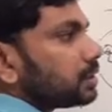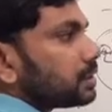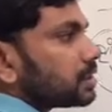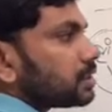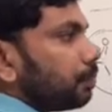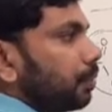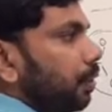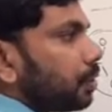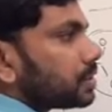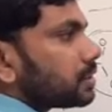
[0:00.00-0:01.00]
this
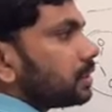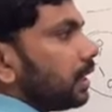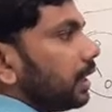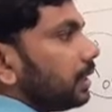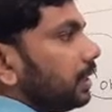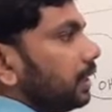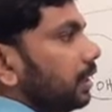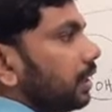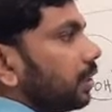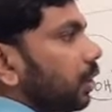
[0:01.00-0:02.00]
box, and
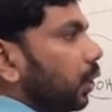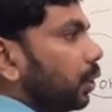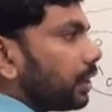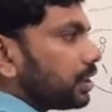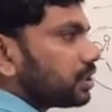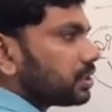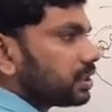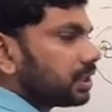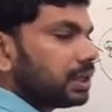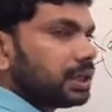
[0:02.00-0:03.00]
here OH.